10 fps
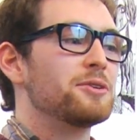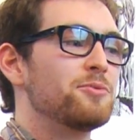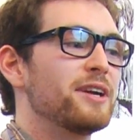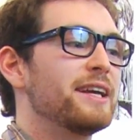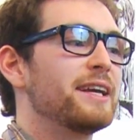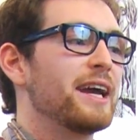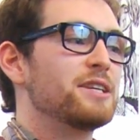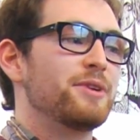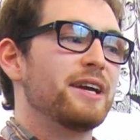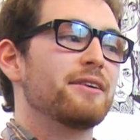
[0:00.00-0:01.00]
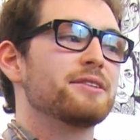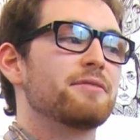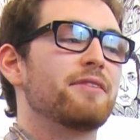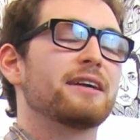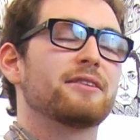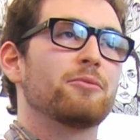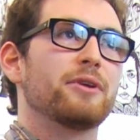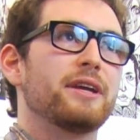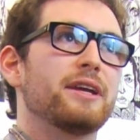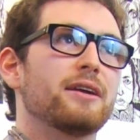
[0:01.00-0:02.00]
has really engaged me here is the fact that
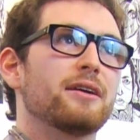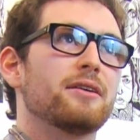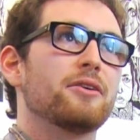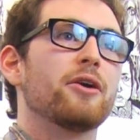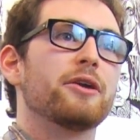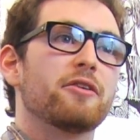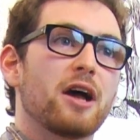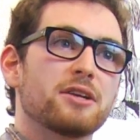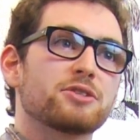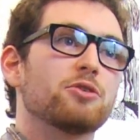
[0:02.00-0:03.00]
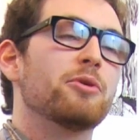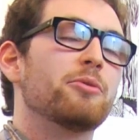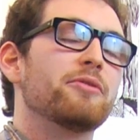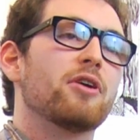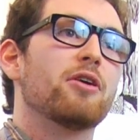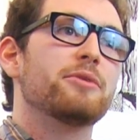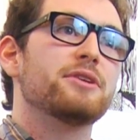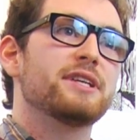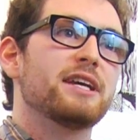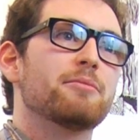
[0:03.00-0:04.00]
we not only are an art but we've got a
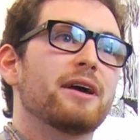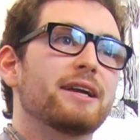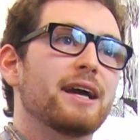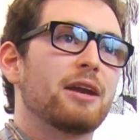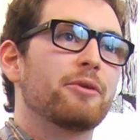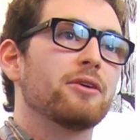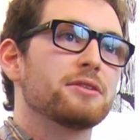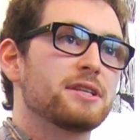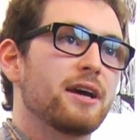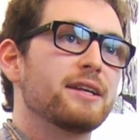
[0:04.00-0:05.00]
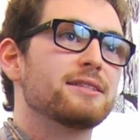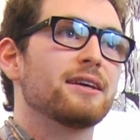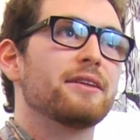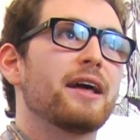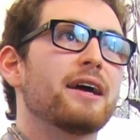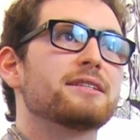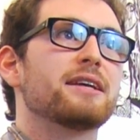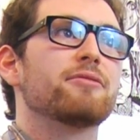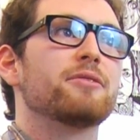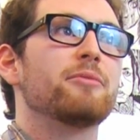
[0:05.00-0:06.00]
museum and a gallery on site, and that has
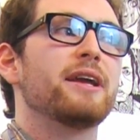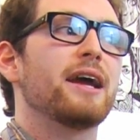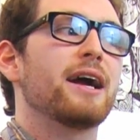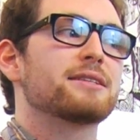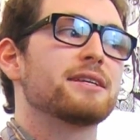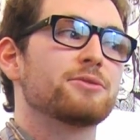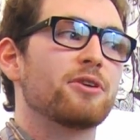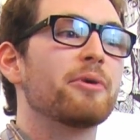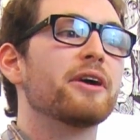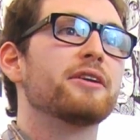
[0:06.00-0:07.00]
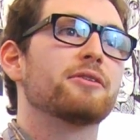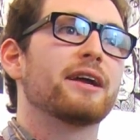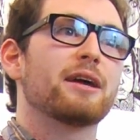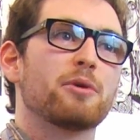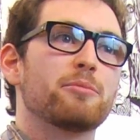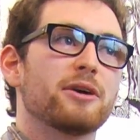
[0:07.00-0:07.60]
given me access throughout my undergrad and my